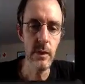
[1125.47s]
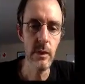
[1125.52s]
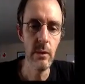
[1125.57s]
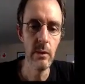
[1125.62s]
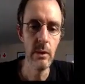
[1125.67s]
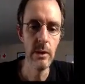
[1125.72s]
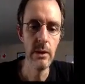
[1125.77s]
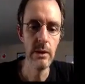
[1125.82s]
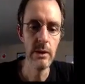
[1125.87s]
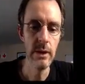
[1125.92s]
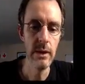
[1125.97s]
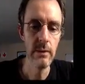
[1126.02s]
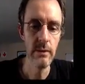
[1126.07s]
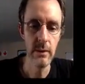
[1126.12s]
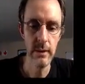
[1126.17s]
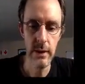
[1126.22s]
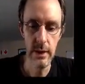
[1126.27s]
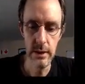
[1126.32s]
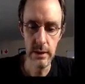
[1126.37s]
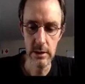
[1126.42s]
when you're done
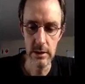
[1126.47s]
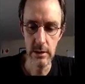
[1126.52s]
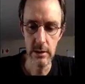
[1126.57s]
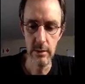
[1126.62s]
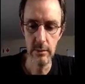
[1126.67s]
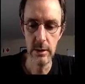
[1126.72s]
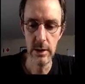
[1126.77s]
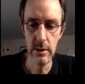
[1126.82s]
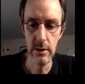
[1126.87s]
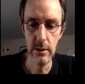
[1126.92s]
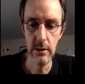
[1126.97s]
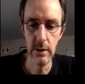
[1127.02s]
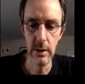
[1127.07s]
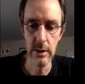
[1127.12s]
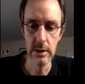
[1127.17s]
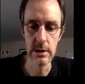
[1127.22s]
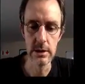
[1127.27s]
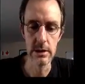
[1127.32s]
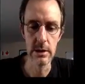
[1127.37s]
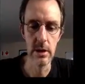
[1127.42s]
with that, I mean, you
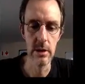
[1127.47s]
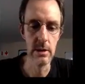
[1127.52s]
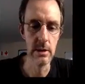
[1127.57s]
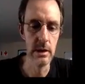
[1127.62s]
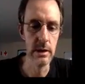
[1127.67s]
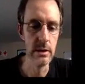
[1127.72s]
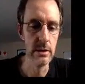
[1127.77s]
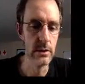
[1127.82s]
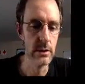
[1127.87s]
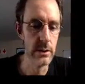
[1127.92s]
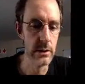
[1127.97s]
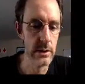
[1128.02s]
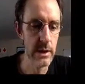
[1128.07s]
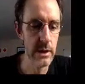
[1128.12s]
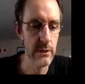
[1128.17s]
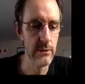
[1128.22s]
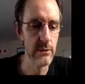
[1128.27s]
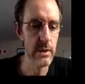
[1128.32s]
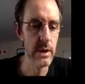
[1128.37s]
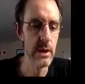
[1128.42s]
can just go and kill your
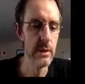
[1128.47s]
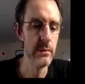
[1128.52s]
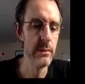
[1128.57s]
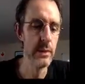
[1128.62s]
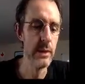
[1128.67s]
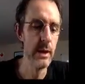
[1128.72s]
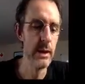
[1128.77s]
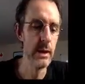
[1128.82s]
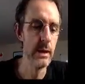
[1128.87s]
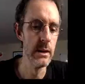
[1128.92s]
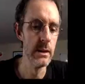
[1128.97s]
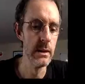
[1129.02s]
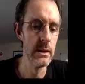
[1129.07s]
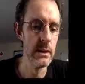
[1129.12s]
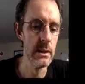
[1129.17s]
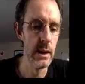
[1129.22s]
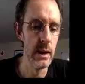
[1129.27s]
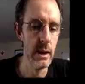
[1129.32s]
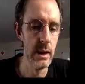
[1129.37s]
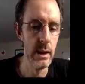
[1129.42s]
dev web and
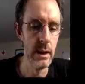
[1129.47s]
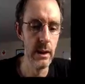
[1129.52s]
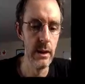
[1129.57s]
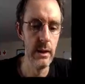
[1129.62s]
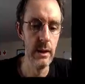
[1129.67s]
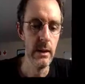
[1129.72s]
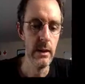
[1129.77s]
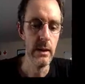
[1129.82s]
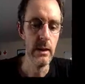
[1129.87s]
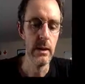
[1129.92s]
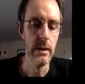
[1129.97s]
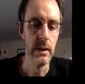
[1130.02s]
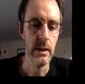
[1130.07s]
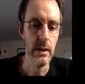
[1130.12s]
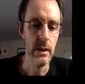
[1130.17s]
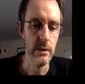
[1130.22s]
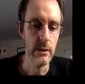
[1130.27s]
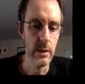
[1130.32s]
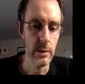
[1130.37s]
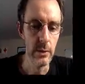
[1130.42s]

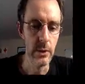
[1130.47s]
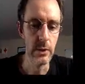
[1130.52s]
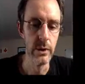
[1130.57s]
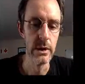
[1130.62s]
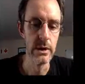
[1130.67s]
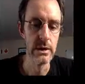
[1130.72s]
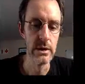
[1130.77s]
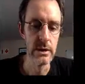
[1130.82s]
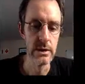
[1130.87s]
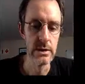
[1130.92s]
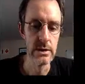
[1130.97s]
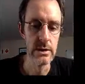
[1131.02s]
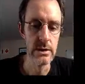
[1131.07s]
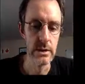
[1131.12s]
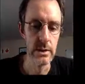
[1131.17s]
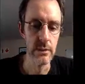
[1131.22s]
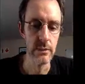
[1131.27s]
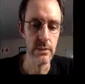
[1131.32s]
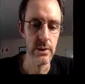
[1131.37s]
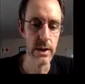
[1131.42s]
deploy it as
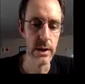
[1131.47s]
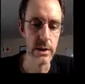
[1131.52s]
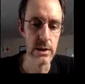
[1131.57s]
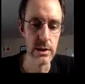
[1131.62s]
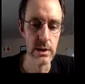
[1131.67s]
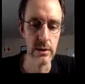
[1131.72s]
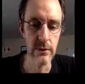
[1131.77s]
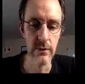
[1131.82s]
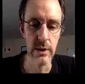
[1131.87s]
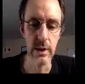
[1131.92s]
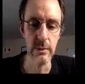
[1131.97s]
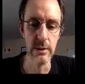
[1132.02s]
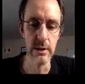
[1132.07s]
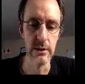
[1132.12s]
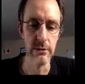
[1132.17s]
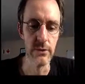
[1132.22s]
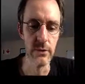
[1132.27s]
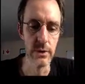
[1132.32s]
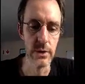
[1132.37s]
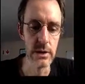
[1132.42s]
a production environment
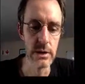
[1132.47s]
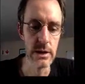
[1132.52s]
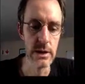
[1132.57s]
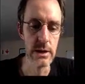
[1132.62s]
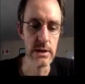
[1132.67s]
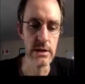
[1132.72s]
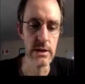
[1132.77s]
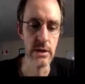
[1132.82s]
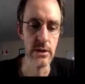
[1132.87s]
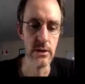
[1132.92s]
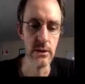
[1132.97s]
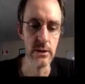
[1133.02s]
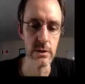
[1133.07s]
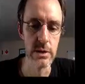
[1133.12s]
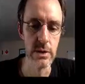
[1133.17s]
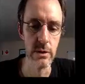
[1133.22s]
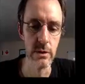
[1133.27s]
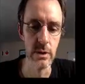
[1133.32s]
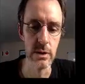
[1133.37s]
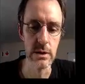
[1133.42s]
if you want to test that it
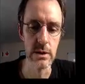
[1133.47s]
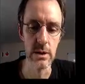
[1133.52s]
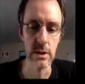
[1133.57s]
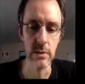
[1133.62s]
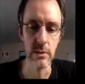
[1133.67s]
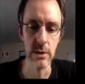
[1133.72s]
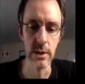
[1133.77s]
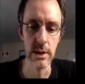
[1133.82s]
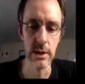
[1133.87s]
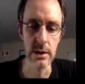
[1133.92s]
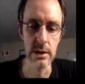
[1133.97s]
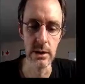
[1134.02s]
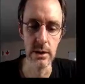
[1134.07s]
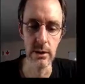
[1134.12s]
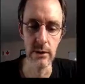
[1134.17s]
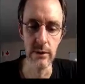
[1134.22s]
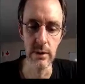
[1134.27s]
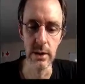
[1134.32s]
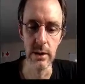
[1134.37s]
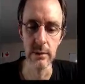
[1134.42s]
also works in the production
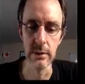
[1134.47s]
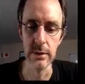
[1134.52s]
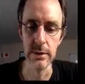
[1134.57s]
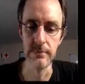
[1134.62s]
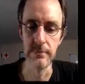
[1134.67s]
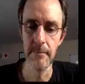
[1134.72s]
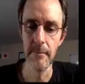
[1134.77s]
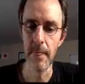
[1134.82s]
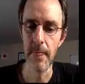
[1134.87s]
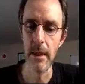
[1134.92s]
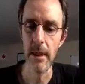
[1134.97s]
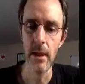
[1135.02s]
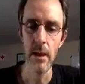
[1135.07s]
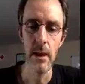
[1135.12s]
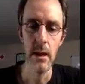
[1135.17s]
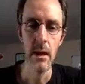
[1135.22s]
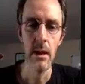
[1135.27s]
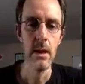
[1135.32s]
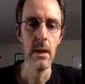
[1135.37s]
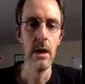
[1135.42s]
environment.
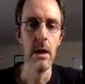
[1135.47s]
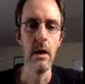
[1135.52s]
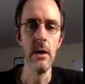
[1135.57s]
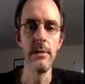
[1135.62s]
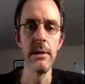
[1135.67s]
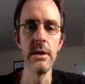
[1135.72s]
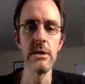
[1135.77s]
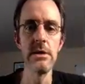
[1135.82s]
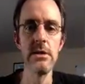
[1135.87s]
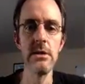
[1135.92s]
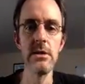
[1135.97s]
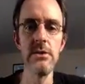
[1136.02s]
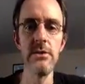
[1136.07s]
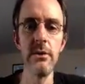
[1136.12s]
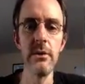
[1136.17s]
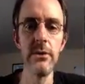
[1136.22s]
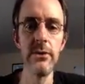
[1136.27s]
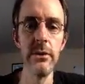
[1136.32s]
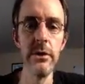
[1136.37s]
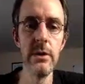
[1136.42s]
I hope that's
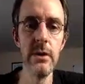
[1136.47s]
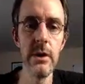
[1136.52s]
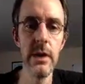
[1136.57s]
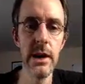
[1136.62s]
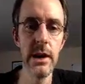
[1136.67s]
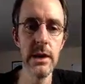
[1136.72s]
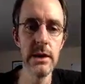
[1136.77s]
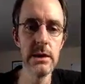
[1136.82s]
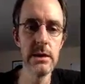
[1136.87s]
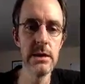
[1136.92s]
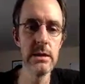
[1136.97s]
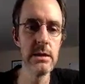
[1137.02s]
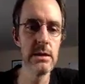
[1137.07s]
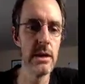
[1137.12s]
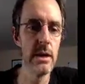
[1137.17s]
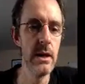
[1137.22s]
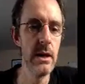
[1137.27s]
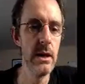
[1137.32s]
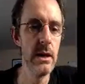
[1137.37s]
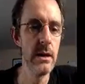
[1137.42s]
useful for you guys
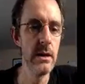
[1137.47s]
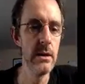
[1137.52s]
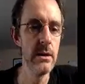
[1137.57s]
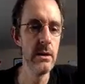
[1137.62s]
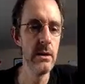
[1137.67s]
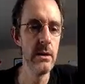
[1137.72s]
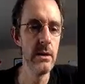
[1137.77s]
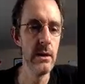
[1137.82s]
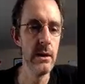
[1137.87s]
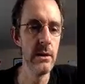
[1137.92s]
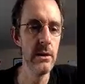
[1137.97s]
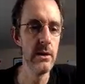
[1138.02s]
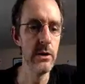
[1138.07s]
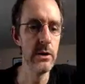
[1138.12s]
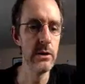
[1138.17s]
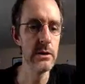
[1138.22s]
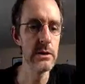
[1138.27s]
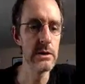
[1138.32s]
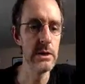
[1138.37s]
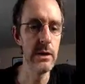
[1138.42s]
and
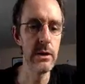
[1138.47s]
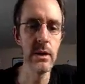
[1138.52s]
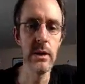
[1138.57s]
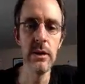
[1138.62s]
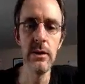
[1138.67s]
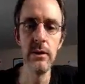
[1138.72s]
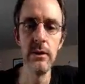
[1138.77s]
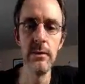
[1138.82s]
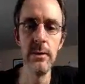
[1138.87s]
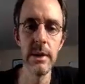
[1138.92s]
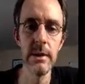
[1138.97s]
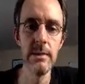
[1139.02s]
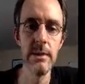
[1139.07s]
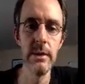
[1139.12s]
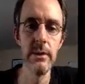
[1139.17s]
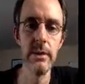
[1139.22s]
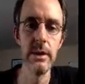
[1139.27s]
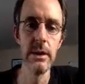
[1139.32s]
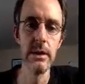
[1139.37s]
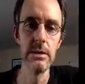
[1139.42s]
girls out there who might be
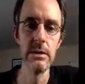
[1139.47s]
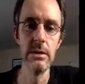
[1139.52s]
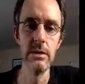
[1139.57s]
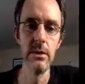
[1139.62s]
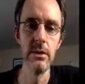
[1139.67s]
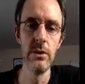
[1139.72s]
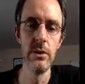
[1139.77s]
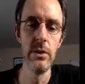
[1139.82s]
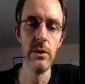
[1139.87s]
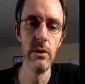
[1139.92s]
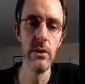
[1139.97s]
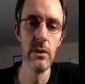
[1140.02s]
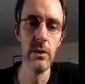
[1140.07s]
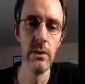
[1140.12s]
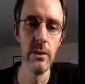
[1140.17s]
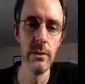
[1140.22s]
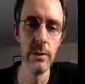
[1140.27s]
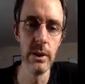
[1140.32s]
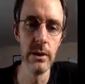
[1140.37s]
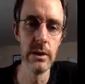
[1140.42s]
wanting to do
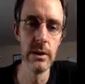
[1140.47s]
remote